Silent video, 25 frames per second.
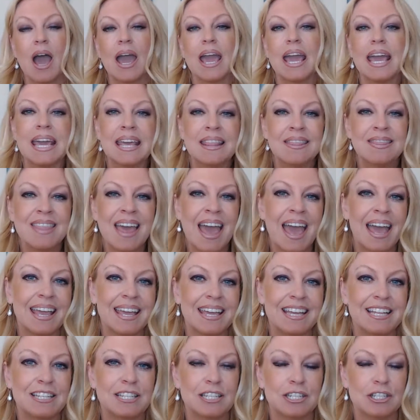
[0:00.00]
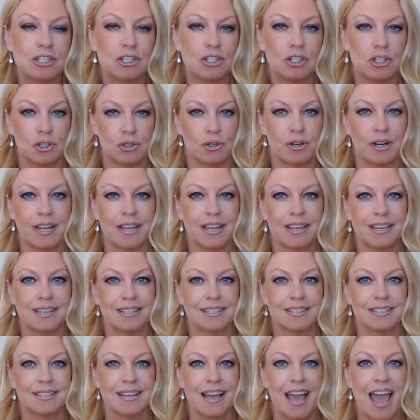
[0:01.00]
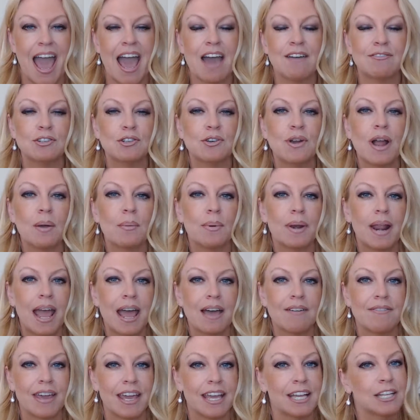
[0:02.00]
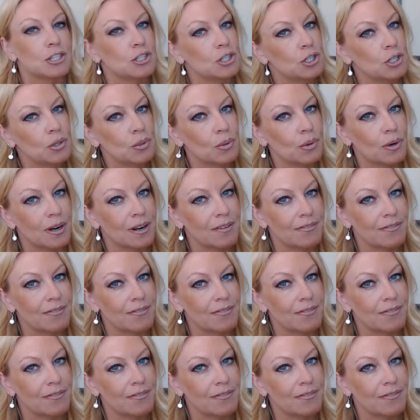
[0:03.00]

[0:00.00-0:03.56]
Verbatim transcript: In that industry, after I would have a tour,